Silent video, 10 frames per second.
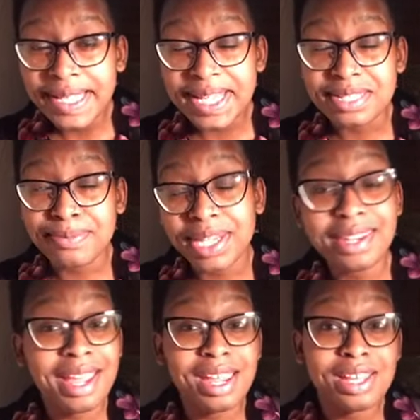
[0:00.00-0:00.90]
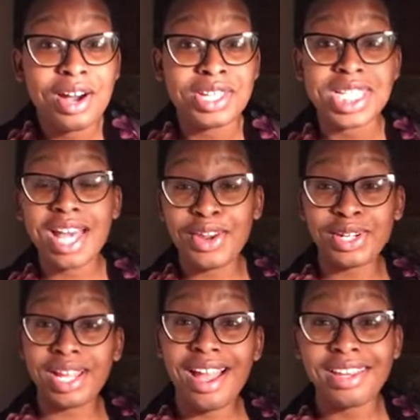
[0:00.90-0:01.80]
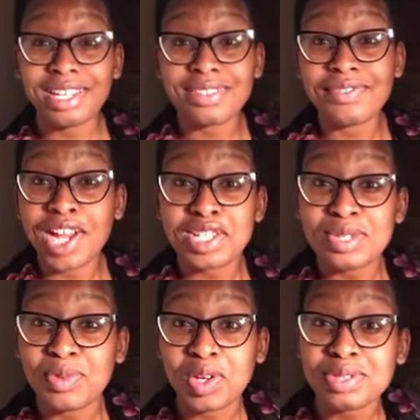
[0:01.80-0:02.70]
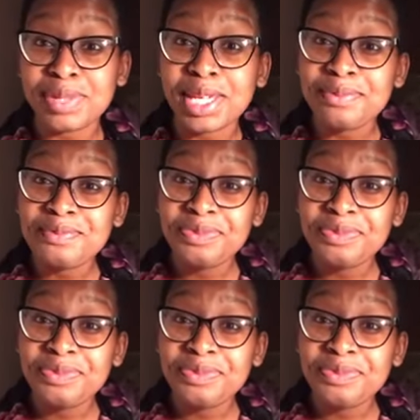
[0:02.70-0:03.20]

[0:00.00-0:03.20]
It is Monday. On Saturday, I need to find somewhere to be,